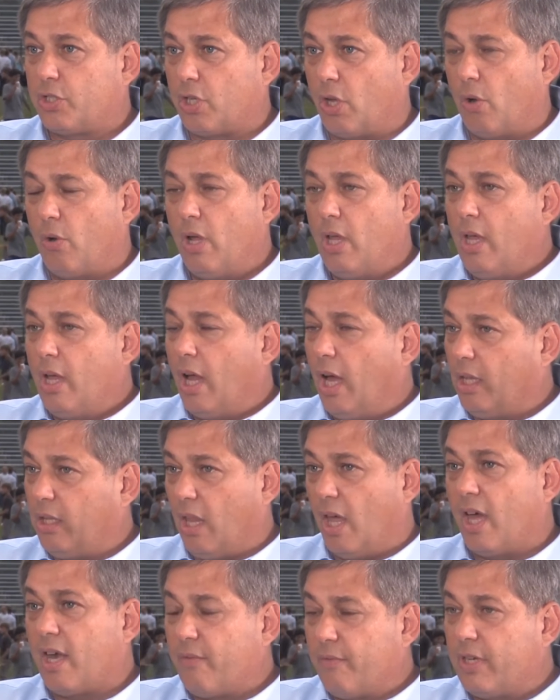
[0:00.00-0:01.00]
So
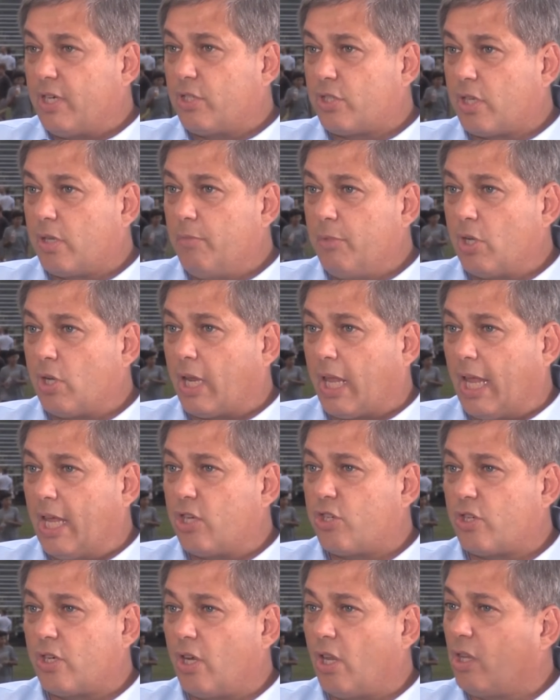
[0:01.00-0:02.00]
a lot of it is
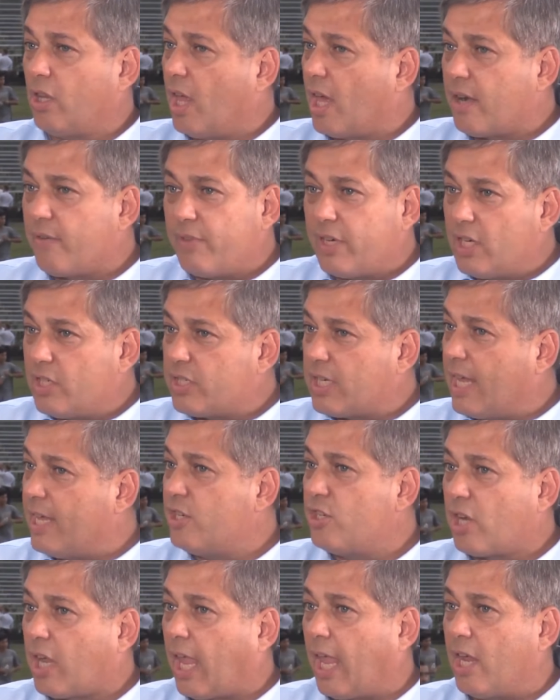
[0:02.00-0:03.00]
communication, a lot of it is
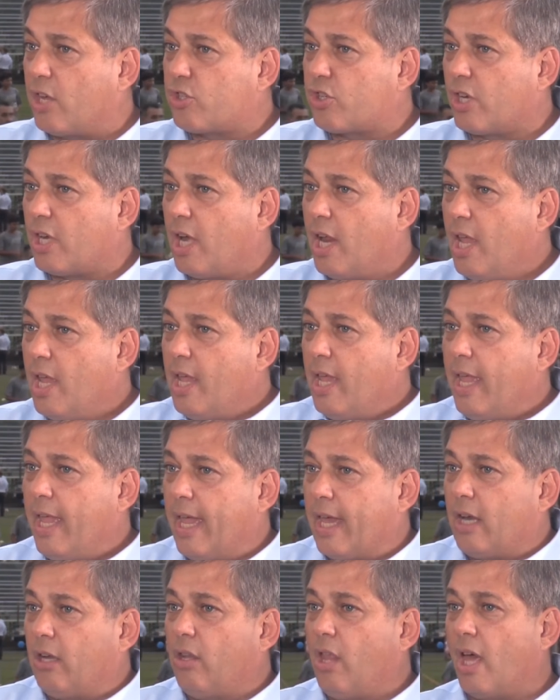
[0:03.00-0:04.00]
education,
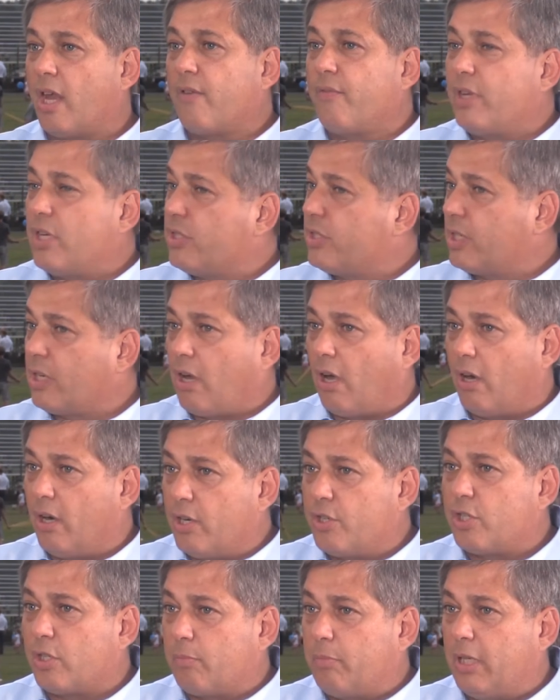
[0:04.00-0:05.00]
and a lot of it is
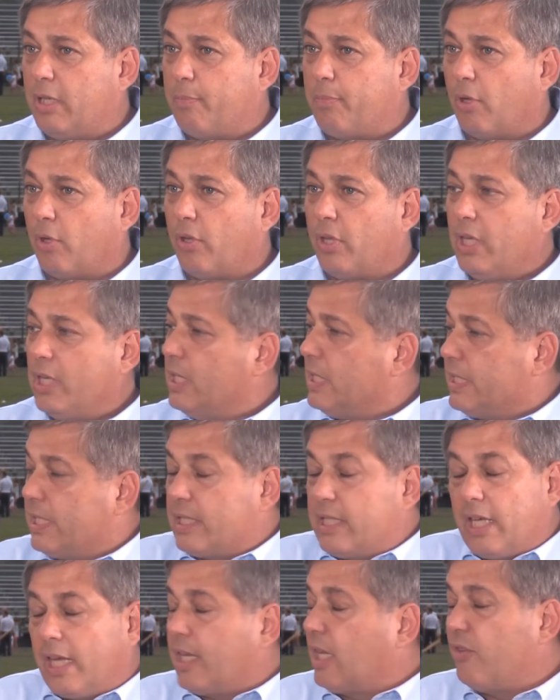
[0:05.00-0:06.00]
encouraging people
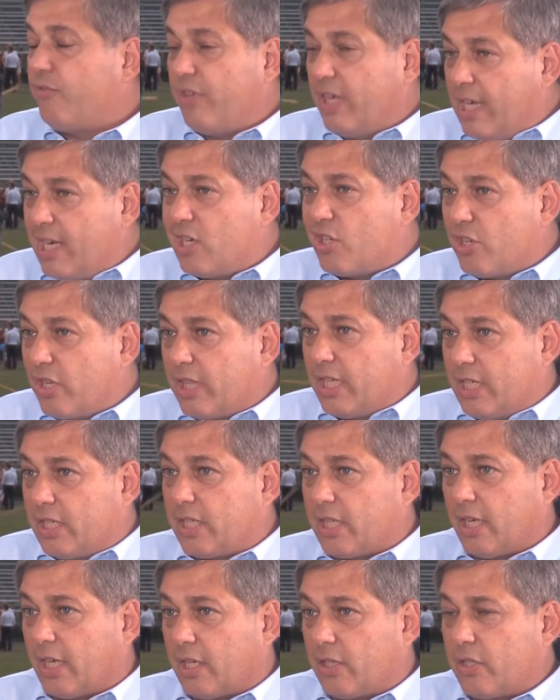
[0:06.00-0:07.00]
to take advantage of
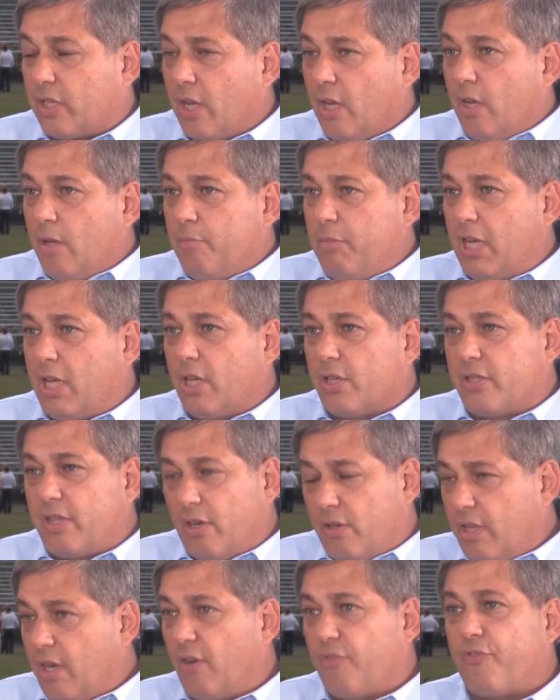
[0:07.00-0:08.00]
these things,
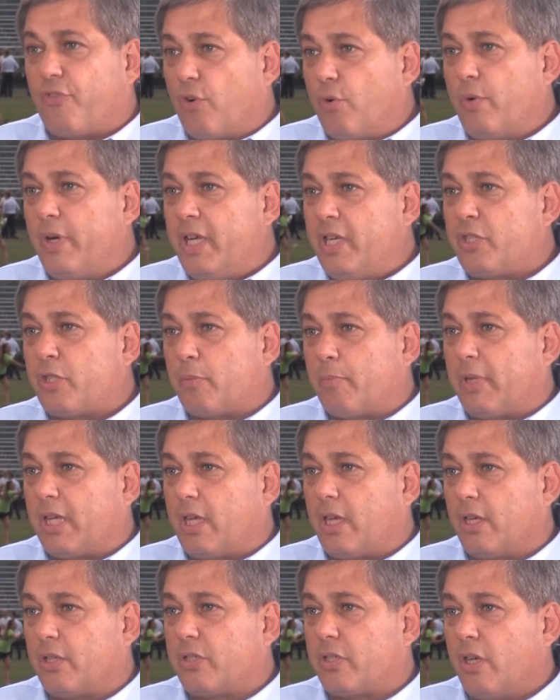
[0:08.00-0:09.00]
because they're there for a reason,
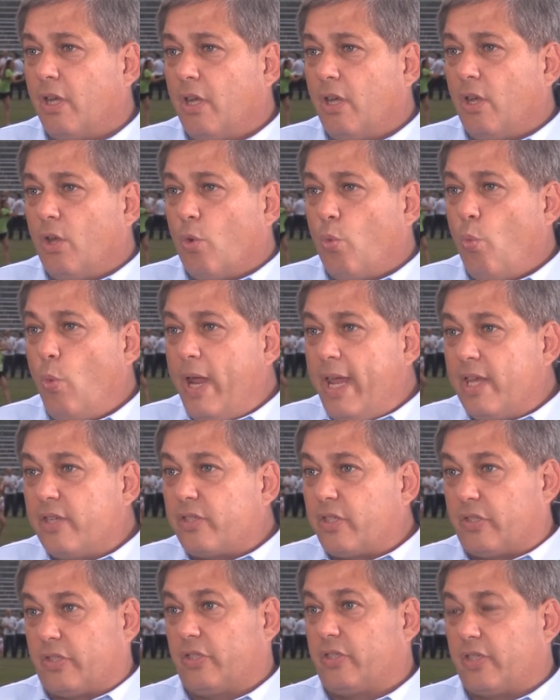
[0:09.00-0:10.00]
because we
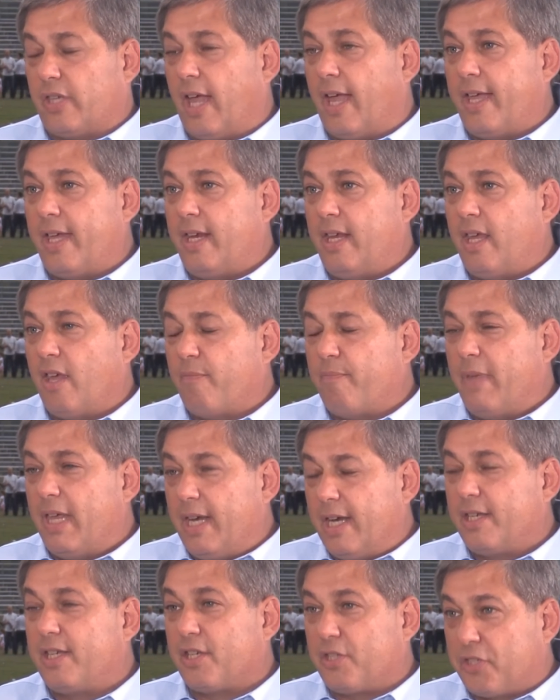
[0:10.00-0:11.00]
as a society have
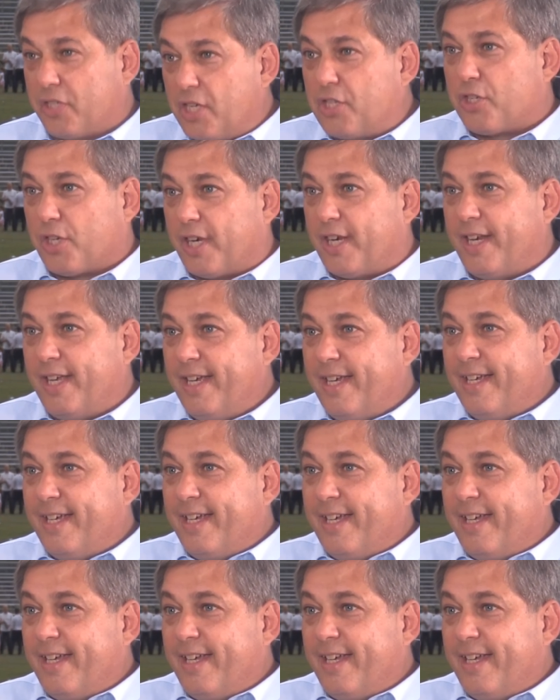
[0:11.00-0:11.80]
made a decision,